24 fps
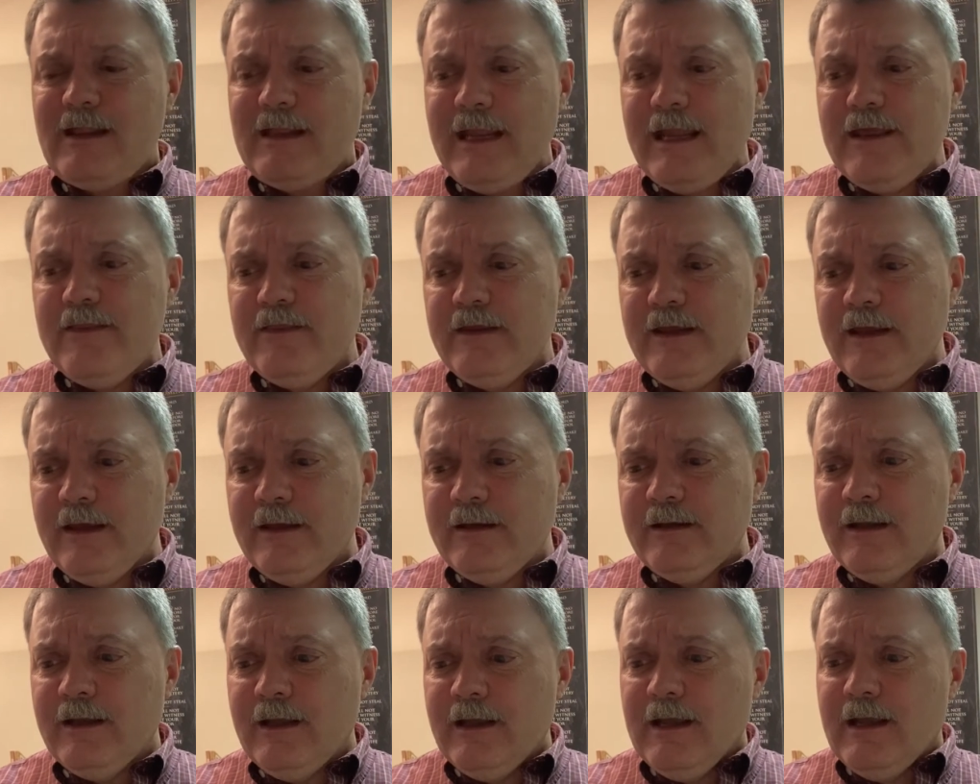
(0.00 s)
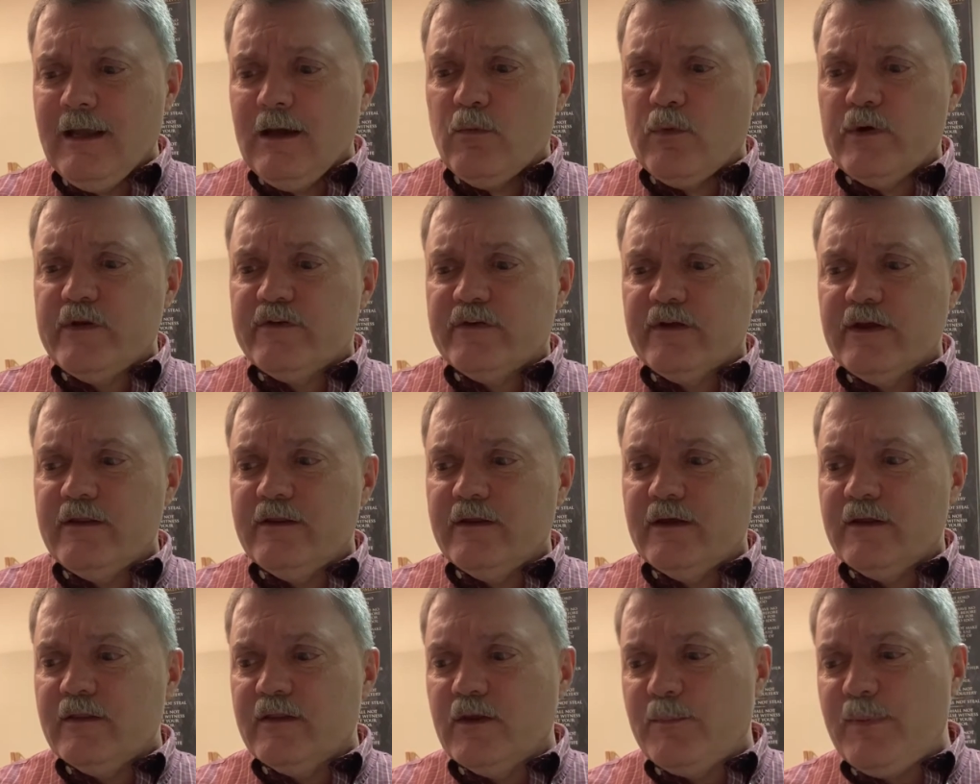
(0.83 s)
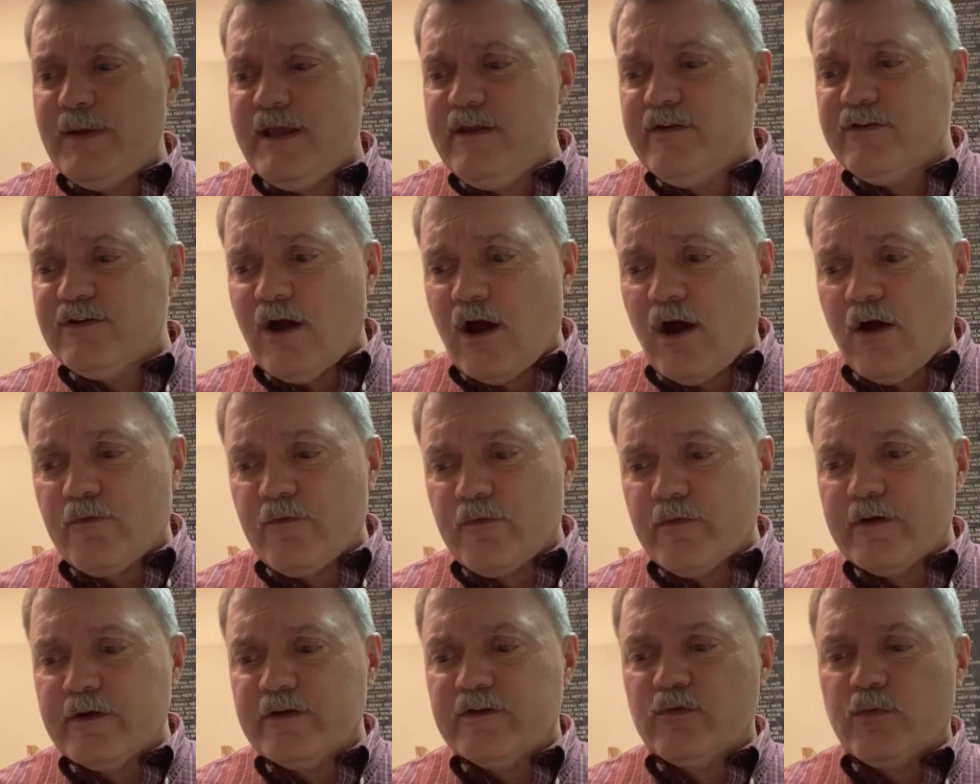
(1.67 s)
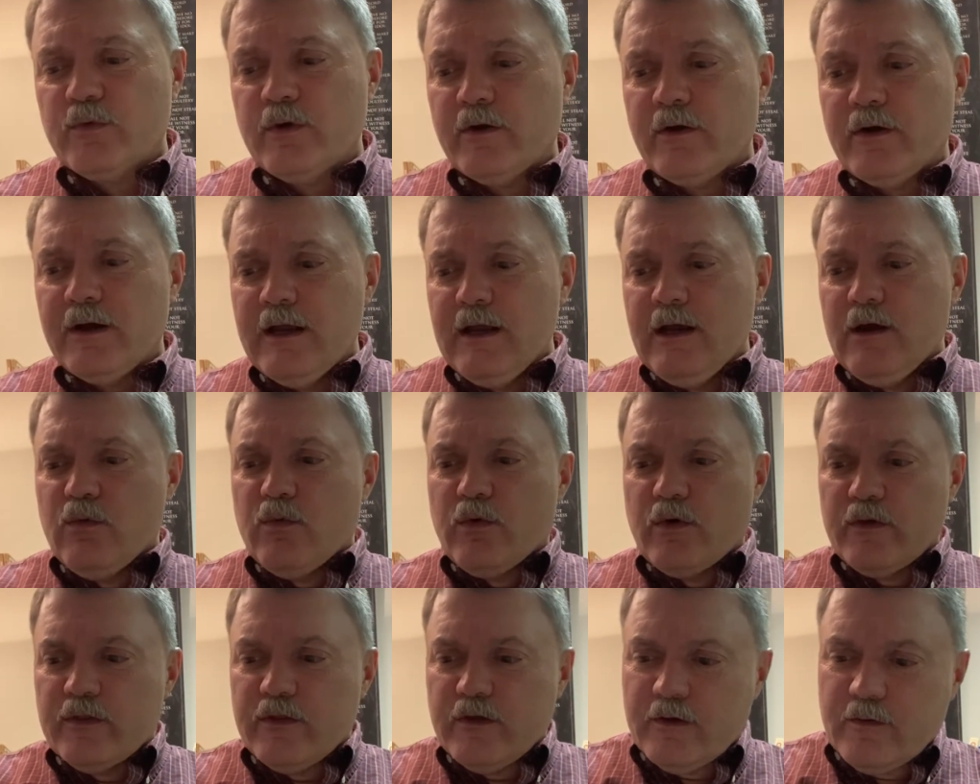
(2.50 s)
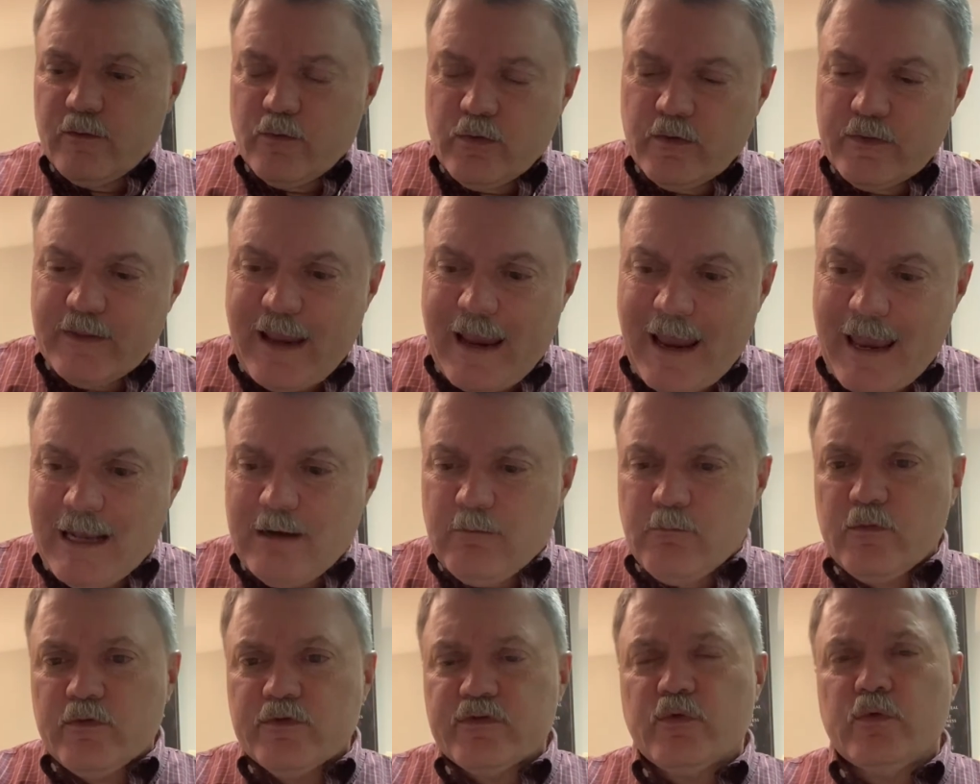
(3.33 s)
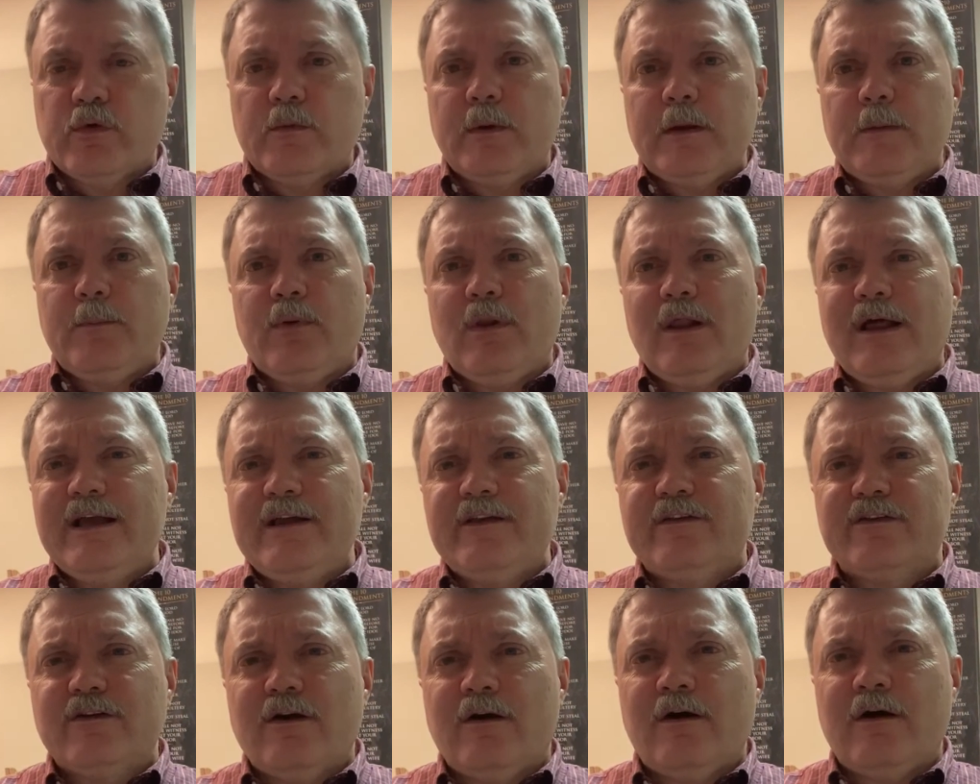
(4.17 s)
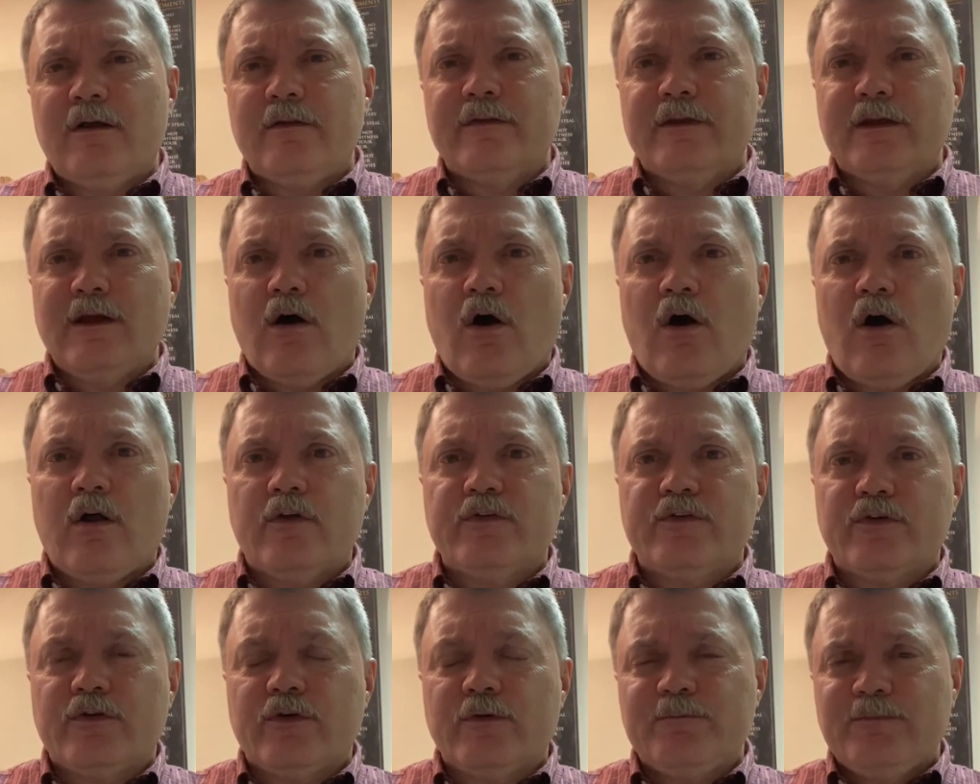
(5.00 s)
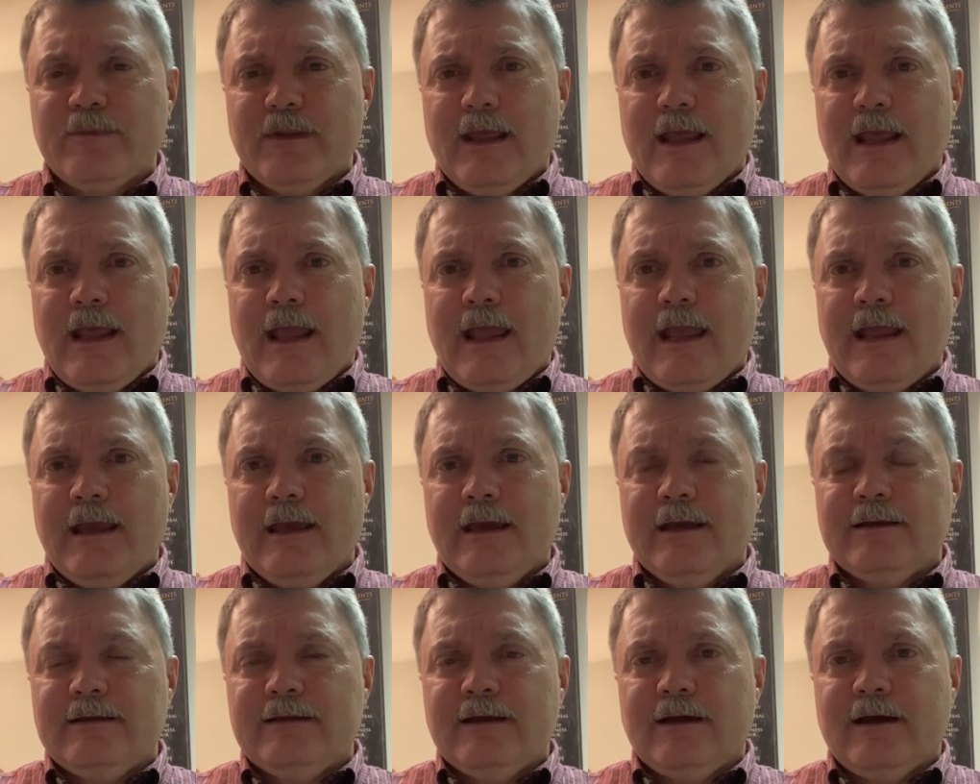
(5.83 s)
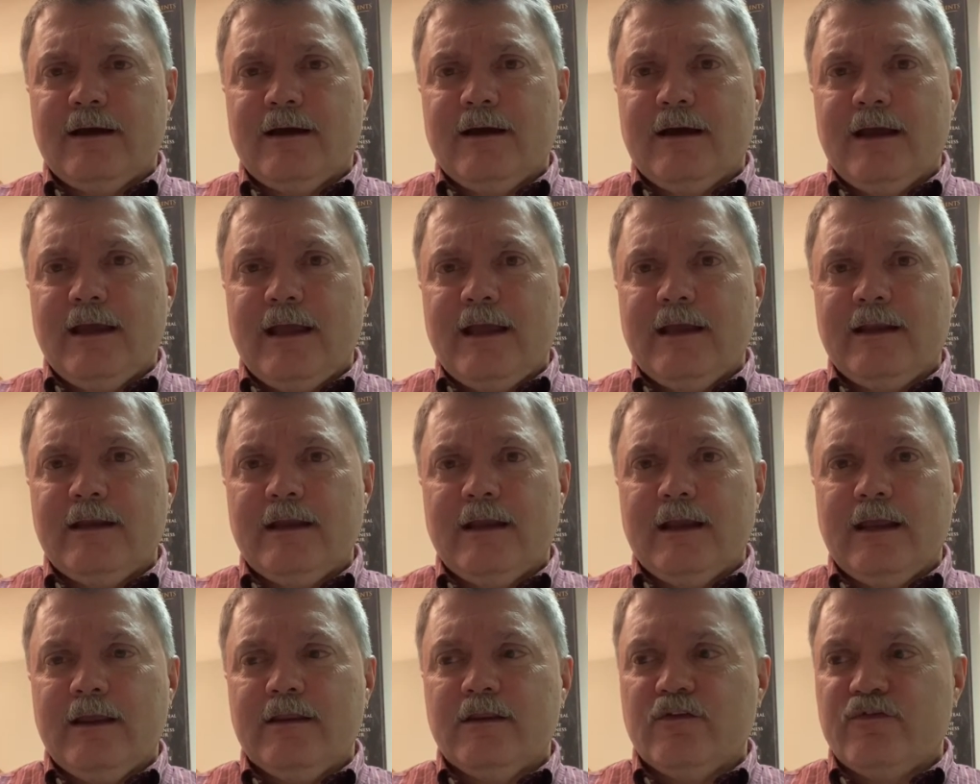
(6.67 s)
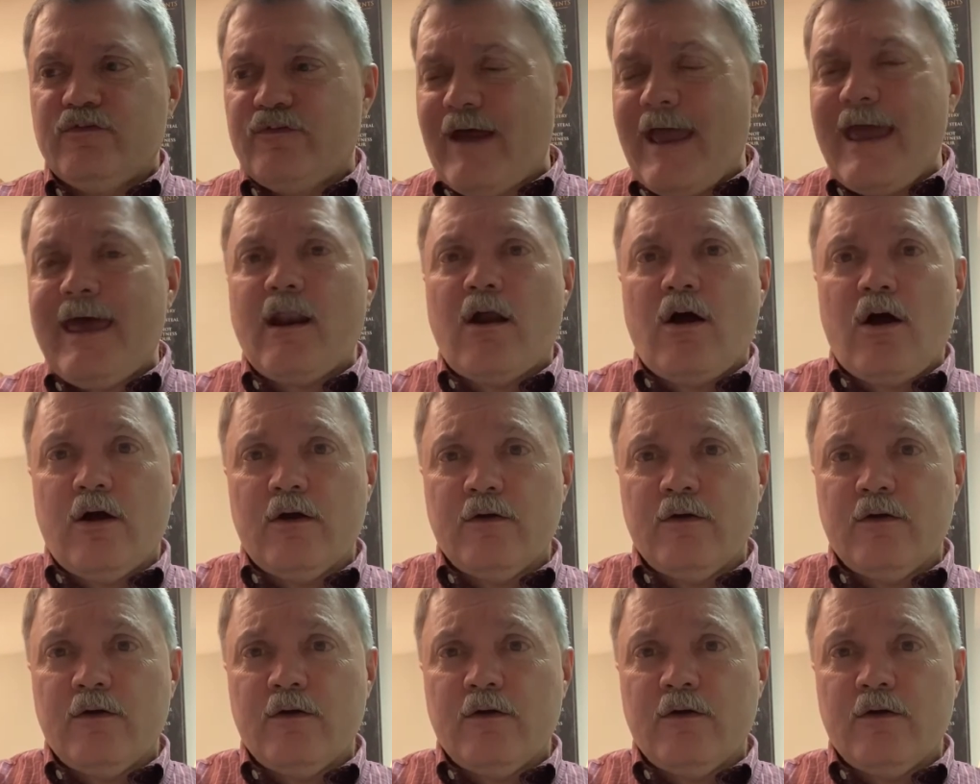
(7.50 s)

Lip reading: And then we see the peace offerings where the animals would be placed on the altar and the fat